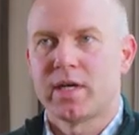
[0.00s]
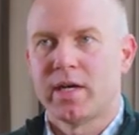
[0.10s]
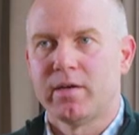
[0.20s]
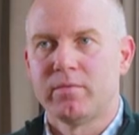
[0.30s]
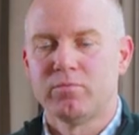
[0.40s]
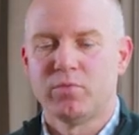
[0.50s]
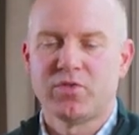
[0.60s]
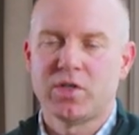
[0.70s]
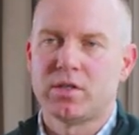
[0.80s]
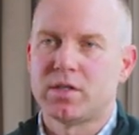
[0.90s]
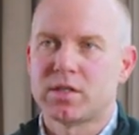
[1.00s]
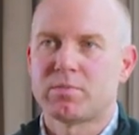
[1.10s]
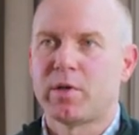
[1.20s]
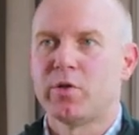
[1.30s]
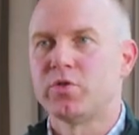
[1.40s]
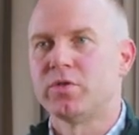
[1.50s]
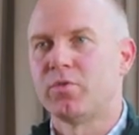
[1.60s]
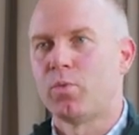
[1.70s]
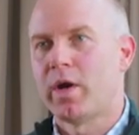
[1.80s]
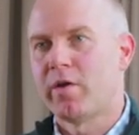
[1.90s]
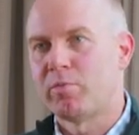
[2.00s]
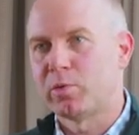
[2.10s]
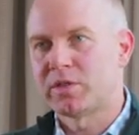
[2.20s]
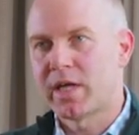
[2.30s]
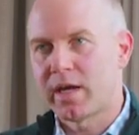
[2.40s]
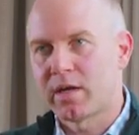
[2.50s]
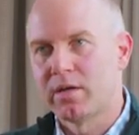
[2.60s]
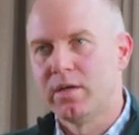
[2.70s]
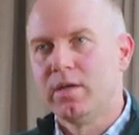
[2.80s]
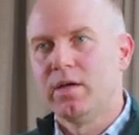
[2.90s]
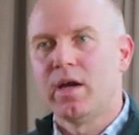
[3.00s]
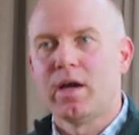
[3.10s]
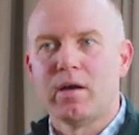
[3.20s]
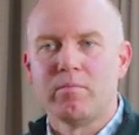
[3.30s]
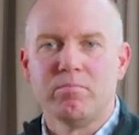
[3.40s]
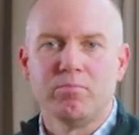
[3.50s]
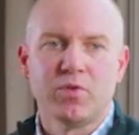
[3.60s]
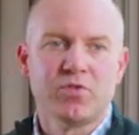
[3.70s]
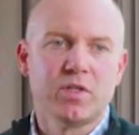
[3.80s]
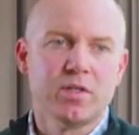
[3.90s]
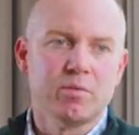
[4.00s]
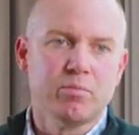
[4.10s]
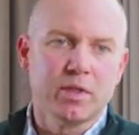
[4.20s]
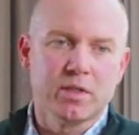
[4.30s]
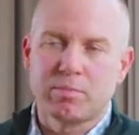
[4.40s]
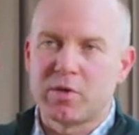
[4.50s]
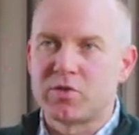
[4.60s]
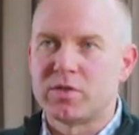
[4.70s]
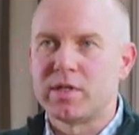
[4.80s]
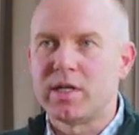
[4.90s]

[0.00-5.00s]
care. We've seen an explosion of wearable tech. We've seen an explosion